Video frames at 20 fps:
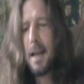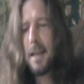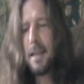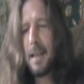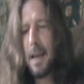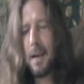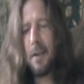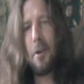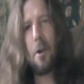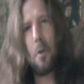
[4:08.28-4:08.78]

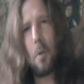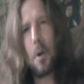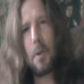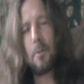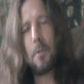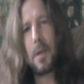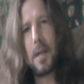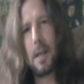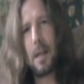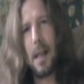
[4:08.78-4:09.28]
Yet no
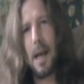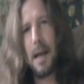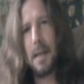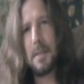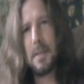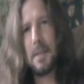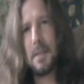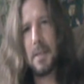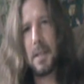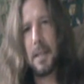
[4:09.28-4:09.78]
one
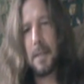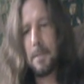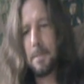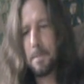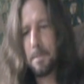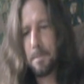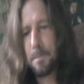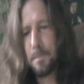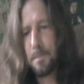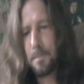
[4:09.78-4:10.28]
realizes it.
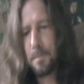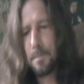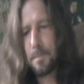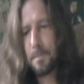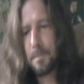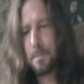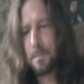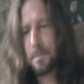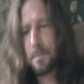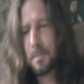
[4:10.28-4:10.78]

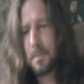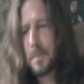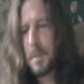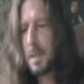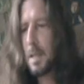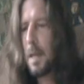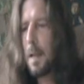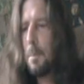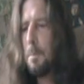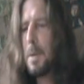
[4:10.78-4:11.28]

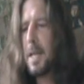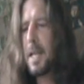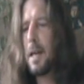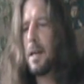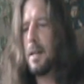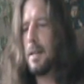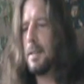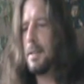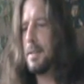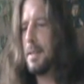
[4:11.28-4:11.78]

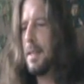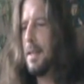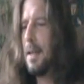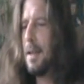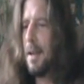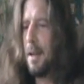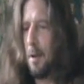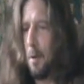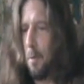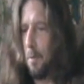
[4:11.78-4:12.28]
Because,
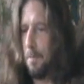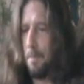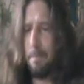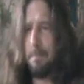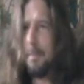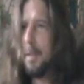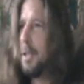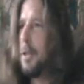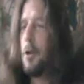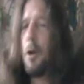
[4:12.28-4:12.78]

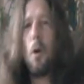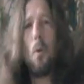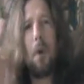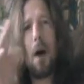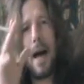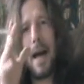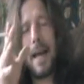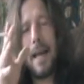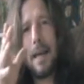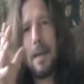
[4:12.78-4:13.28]
you know
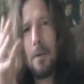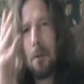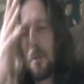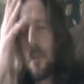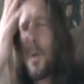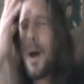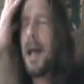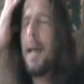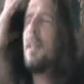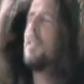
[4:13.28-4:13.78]
why?
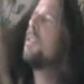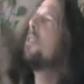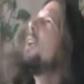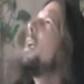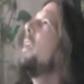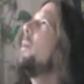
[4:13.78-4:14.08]
Why doesn't